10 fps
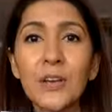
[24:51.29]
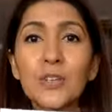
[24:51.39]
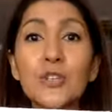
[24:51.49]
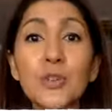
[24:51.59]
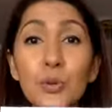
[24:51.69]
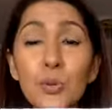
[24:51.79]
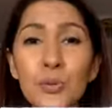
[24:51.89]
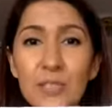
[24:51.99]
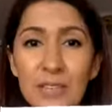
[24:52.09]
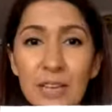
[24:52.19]

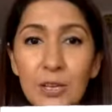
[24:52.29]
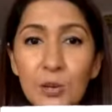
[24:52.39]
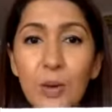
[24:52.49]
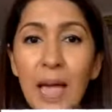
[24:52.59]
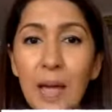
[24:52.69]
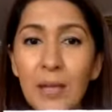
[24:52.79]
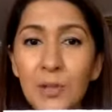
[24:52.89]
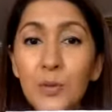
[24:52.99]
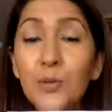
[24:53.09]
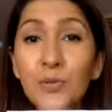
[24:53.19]
truths that you've
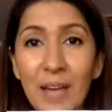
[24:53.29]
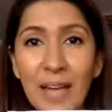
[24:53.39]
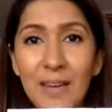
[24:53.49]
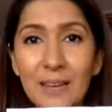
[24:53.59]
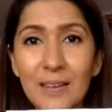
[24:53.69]
had.